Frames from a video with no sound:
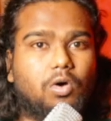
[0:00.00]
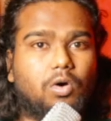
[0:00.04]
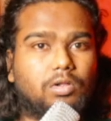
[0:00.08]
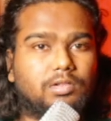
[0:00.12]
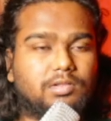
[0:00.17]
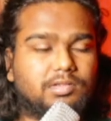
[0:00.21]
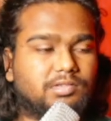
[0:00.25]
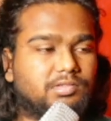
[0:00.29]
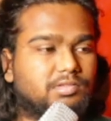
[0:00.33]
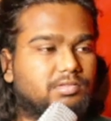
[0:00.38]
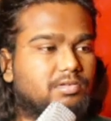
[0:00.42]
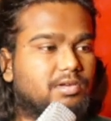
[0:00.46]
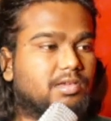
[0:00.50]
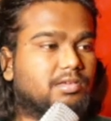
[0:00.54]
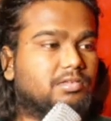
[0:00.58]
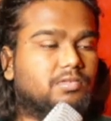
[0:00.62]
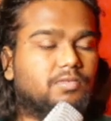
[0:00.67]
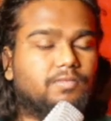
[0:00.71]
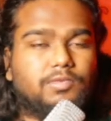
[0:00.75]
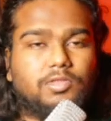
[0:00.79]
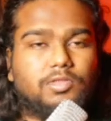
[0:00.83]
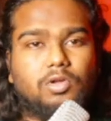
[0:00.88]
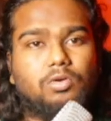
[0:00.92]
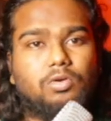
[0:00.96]
all these
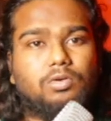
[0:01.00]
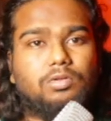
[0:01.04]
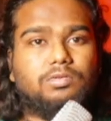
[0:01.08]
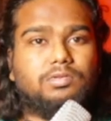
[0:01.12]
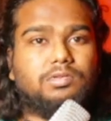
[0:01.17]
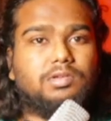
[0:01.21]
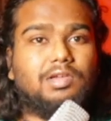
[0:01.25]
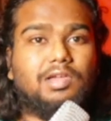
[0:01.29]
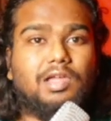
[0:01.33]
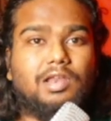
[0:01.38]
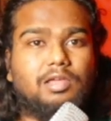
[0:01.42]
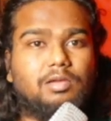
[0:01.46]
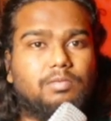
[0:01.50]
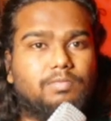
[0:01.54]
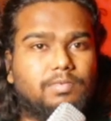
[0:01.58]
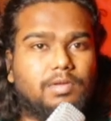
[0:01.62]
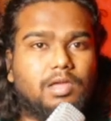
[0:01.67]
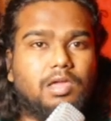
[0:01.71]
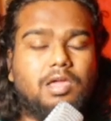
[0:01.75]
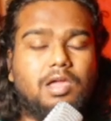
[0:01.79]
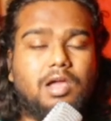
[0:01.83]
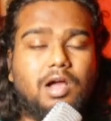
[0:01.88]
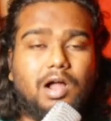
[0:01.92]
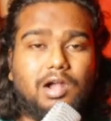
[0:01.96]
things without using any
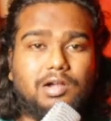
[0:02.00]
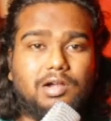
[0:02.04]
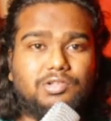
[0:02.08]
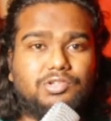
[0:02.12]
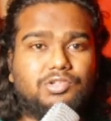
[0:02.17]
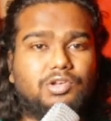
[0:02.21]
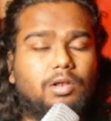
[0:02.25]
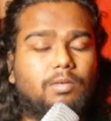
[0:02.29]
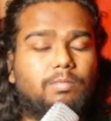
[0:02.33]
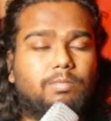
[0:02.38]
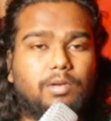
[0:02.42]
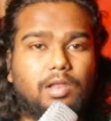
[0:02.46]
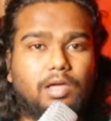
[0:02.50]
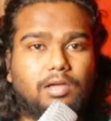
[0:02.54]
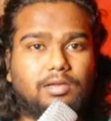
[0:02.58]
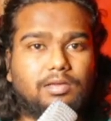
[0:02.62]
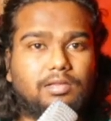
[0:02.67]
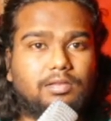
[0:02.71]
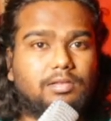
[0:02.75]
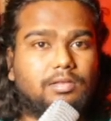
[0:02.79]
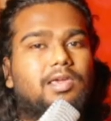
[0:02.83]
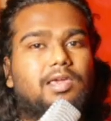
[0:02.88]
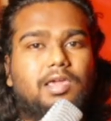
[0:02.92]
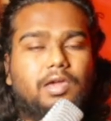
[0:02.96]
additional
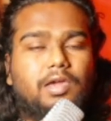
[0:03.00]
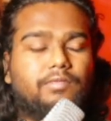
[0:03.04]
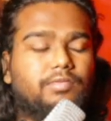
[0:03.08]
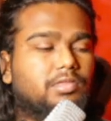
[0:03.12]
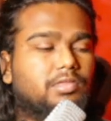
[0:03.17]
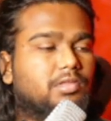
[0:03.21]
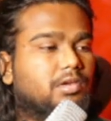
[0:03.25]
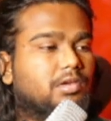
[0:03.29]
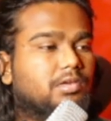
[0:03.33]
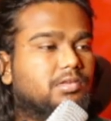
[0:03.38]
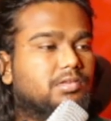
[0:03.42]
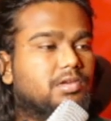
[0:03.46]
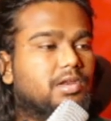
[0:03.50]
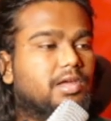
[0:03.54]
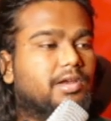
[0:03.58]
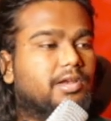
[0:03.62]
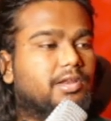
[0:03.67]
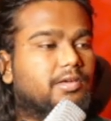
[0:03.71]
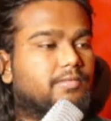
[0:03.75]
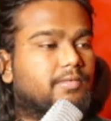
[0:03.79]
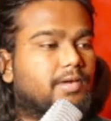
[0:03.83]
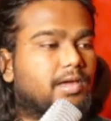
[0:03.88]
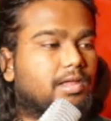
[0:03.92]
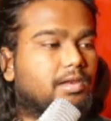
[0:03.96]
plugin. Everything is
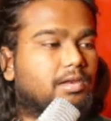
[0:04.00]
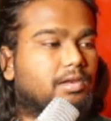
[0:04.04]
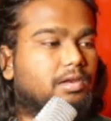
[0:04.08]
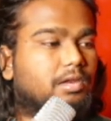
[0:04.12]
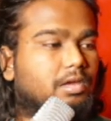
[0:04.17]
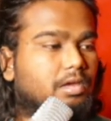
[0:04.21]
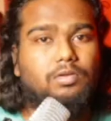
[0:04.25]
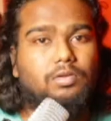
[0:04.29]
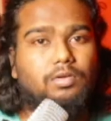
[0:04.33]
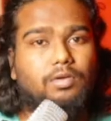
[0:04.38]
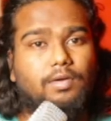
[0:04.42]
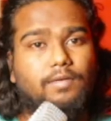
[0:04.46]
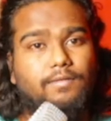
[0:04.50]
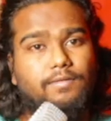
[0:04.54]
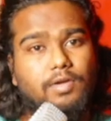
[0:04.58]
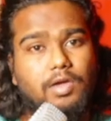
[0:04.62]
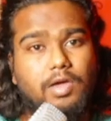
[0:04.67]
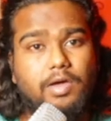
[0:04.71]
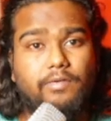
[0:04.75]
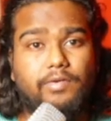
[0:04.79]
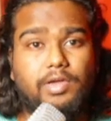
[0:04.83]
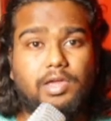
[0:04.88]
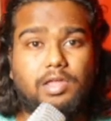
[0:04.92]
native. And if you have